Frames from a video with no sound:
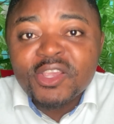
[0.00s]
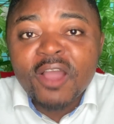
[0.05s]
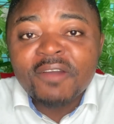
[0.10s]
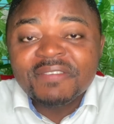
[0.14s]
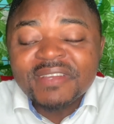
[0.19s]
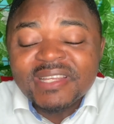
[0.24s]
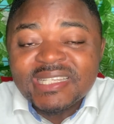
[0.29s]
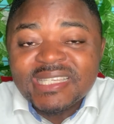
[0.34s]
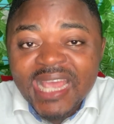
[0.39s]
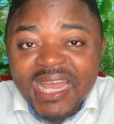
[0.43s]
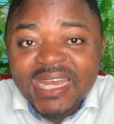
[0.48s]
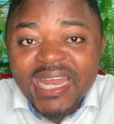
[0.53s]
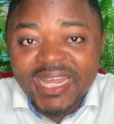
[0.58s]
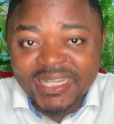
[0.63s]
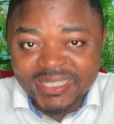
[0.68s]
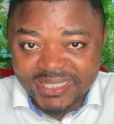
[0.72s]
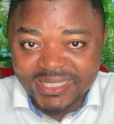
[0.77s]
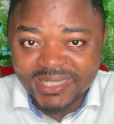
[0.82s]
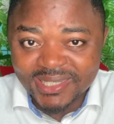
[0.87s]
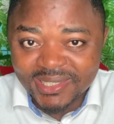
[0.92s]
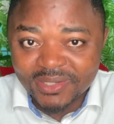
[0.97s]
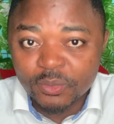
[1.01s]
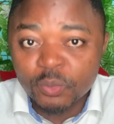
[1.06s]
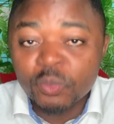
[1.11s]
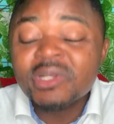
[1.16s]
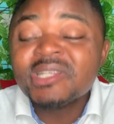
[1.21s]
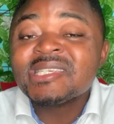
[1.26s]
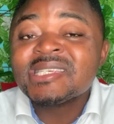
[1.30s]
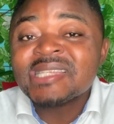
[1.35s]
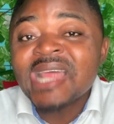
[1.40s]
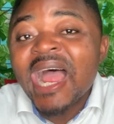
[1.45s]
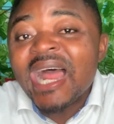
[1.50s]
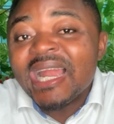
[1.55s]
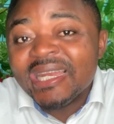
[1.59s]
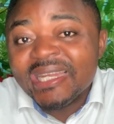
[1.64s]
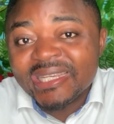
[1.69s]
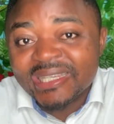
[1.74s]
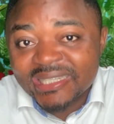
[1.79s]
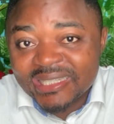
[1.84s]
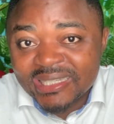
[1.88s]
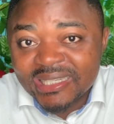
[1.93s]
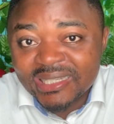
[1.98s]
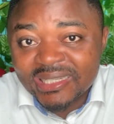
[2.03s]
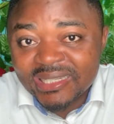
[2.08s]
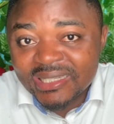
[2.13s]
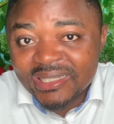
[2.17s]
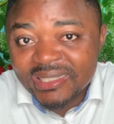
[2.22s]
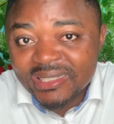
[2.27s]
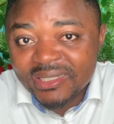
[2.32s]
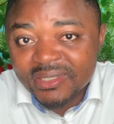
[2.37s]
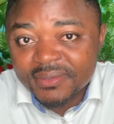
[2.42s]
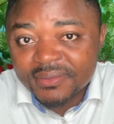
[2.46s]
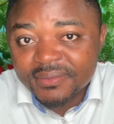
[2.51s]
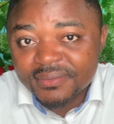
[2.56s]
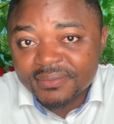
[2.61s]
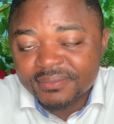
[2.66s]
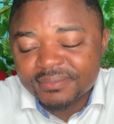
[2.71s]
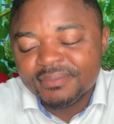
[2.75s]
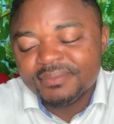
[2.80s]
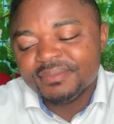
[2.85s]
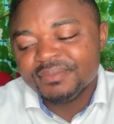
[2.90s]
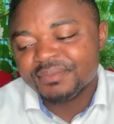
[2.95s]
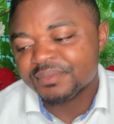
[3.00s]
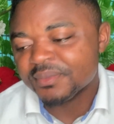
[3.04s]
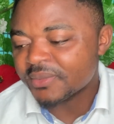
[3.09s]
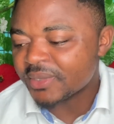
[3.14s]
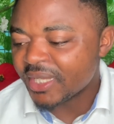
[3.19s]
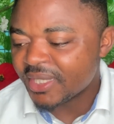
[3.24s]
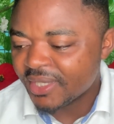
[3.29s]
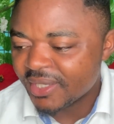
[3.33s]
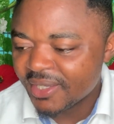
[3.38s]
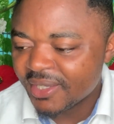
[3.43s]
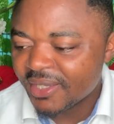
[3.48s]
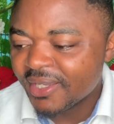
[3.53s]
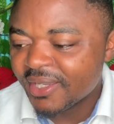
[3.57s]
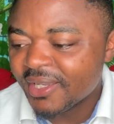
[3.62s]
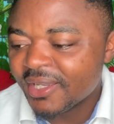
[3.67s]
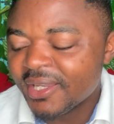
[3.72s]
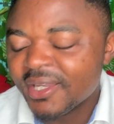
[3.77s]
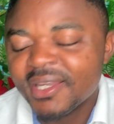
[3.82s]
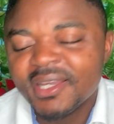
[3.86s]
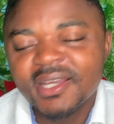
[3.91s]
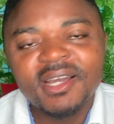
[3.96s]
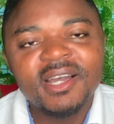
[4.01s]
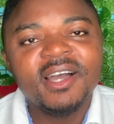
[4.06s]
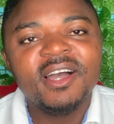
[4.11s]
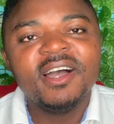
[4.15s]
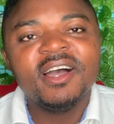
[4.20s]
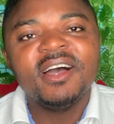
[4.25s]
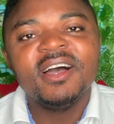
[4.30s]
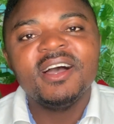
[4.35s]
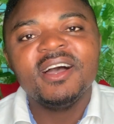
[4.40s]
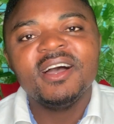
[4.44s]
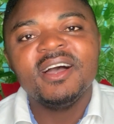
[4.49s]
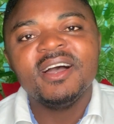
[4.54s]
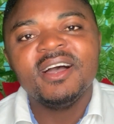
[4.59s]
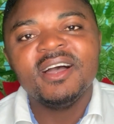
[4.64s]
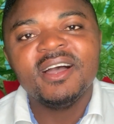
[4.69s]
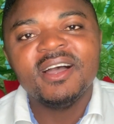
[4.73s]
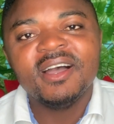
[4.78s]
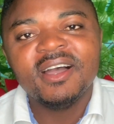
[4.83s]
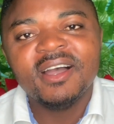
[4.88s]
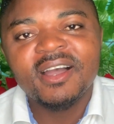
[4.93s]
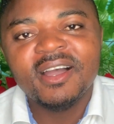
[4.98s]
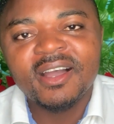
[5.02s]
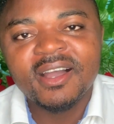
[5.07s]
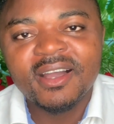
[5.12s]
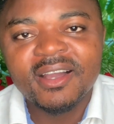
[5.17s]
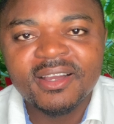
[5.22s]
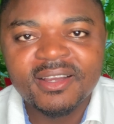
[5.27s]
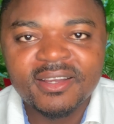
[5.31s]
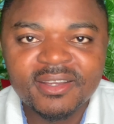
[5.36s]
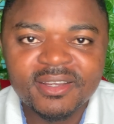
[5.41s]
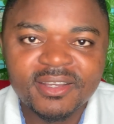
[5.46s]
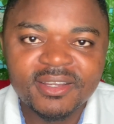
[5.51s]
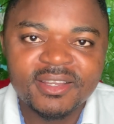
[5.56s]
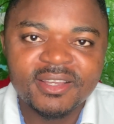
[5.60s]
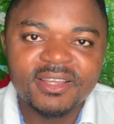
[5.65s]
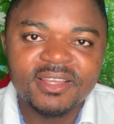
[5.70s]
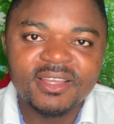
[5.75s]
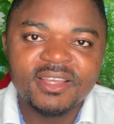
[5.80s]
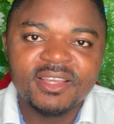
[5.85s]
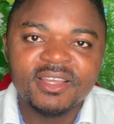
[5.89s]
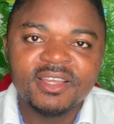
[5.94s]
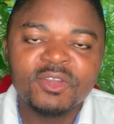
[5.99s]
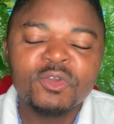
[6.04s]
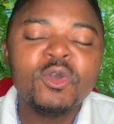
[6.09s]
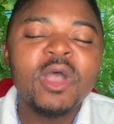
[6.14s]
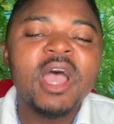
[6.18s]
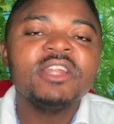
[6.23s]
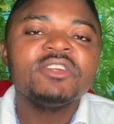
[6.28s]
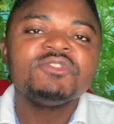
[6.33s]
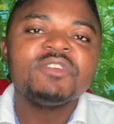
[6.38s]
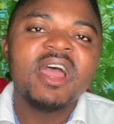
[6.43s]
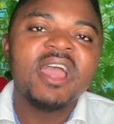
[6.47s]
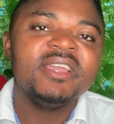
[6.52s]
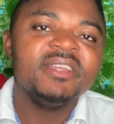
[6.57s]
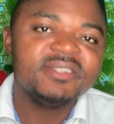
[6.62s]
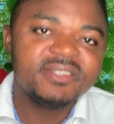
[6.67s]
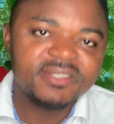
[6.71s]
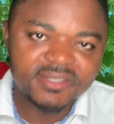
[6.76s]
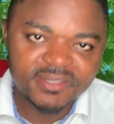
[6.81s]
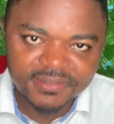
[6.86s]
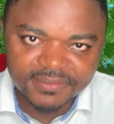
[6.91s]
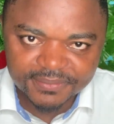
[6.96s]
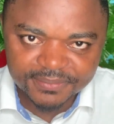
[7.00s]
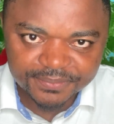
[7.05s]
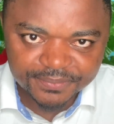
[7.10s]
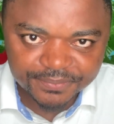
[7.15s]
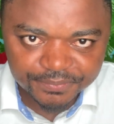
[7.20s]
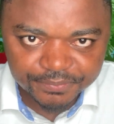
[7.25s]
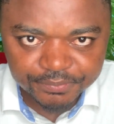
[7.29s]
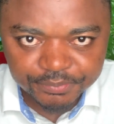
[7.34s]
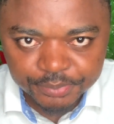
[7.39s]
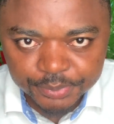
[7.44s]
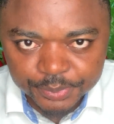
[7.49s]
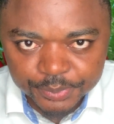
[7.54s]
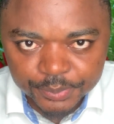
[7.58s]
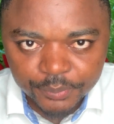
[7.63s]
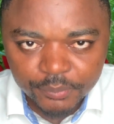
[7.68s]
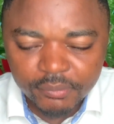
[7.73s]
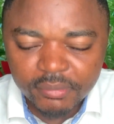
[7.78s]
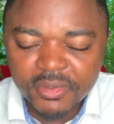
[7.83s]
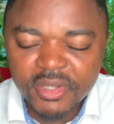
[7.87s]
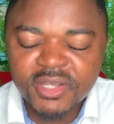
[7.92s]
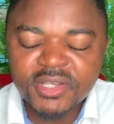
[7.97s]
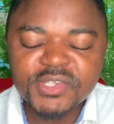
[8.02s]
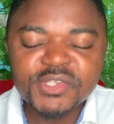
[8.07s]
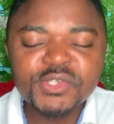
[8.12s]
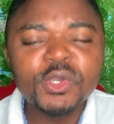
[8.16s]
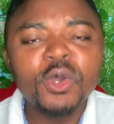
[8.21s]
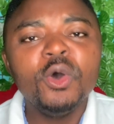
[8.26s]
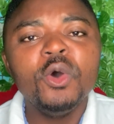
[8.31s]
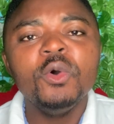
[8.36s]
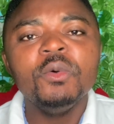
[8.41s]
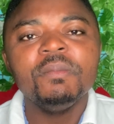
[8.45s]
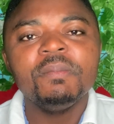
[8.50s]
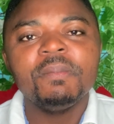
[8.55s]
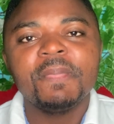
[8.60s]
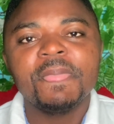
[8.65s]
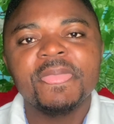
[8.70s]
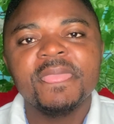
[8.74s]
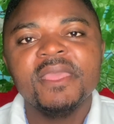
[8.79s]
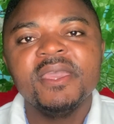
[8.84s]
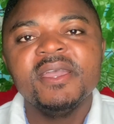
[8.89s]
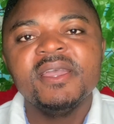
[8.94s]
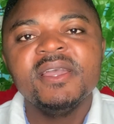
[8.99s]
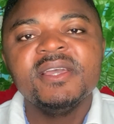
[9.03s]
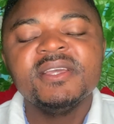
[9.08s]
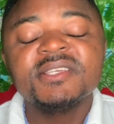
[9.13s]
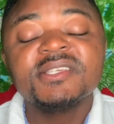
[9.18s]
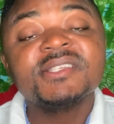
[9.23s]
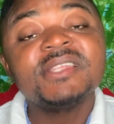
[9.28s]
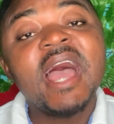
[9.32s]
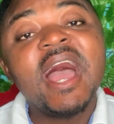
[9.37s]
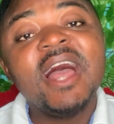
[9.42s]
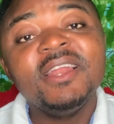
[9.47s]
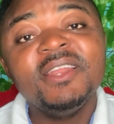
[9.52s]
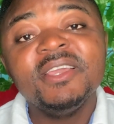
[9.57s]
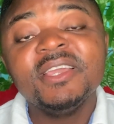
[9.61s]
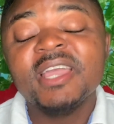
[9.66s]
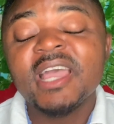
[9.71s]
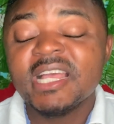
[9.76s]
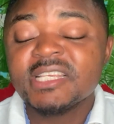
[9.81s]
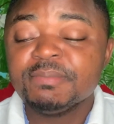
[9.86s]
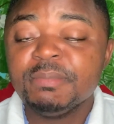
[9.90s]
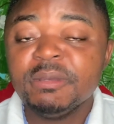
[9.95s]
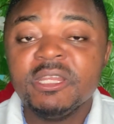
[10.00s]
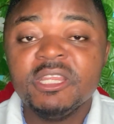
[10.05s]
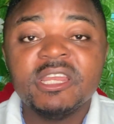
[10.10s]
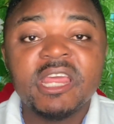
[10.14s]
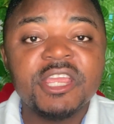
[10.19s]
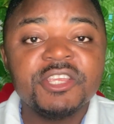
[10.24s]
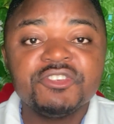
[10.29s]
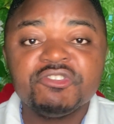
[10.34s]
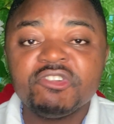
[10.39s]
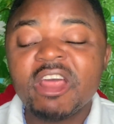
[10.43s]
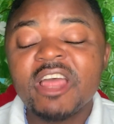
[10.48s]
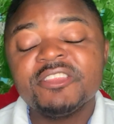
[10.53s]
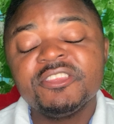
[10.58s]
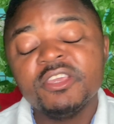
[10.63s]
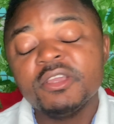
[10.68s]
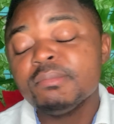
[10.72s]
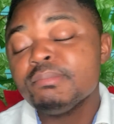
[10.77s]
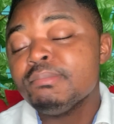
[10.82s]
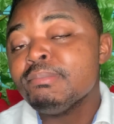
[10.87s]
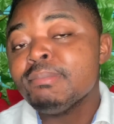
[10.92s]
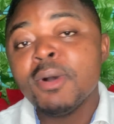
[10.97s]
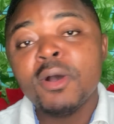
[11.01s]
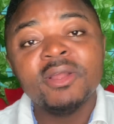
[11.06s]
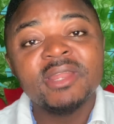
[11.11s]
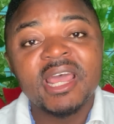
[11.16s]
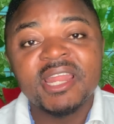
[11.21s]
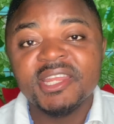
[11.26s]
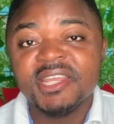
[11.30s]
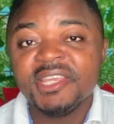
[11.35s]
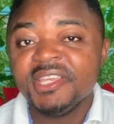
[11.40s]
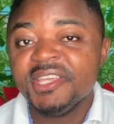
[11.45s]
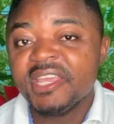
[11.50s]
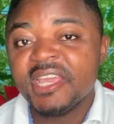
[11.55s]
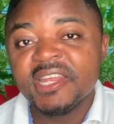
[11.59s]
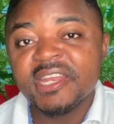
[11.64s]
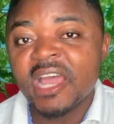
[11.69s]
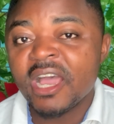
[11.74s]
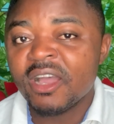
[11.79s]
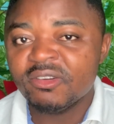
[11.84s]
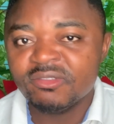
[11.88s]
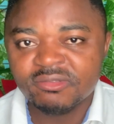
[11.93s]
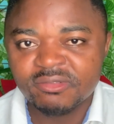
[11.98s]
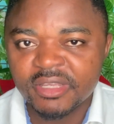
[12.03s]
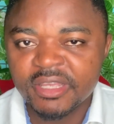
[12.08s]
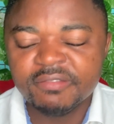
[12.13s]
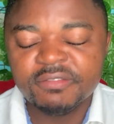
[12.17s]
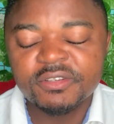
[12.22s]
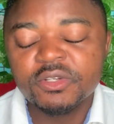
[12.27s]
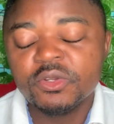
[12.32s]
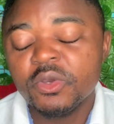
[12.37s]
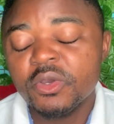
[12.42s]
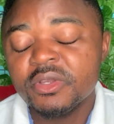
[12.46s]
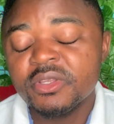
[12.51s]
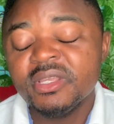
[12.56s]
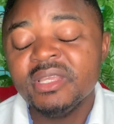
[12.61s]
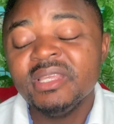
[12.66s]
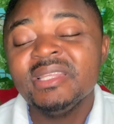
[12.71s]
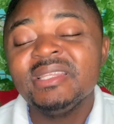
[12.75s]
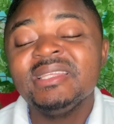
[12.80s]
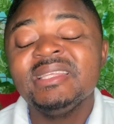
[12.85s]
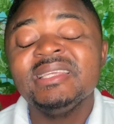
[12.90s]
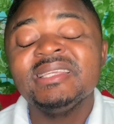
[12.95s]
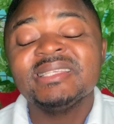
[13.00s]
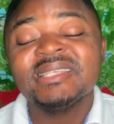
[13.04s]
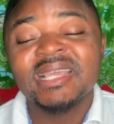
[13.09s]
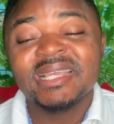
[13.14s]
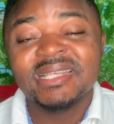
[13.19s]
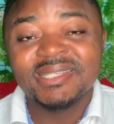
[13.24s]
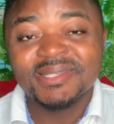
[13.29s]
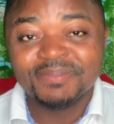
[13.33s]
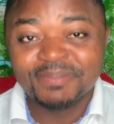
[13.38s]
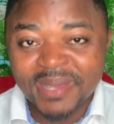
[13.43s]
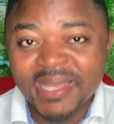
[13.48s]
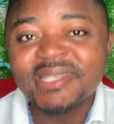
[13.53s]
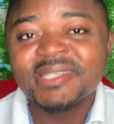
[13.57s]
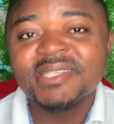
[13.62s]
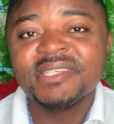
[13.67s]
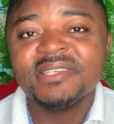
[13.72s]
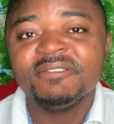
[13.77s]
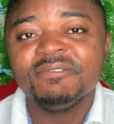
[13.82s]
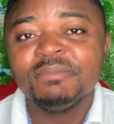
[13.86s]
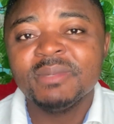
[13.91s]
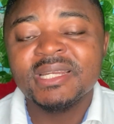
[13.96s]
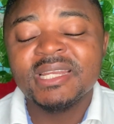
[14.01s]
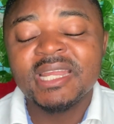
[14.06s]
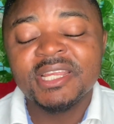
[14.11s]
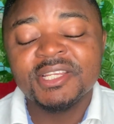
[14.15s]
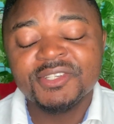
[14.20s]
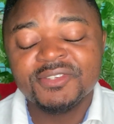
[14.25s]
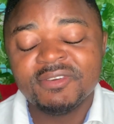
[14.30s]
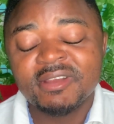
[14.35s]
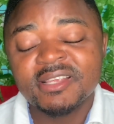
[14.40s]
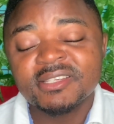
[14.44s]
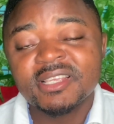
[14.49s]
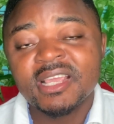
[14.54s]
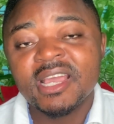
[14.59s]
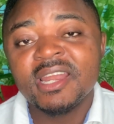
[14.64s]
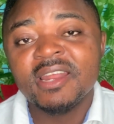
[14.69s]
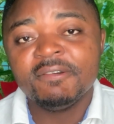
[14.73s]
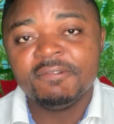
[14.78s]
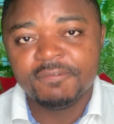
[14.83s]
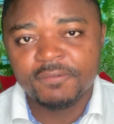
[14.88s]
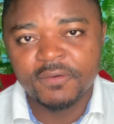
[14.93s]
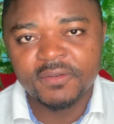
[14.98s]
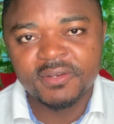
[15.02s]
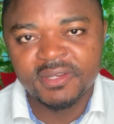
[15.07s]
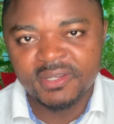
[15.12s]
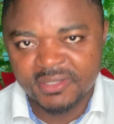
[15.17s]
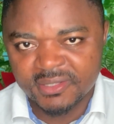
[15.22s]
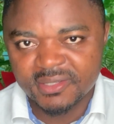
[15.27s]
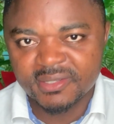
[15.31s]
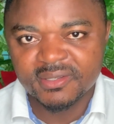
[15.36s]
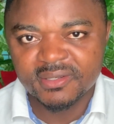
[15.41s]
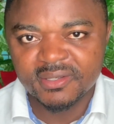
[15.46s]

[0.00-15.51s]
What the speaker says: of internet with Starlink, go and try it. So, Starlink has been in Nigeria, I think, more than a year now, even though it is expensive, but Nigerians can afford it.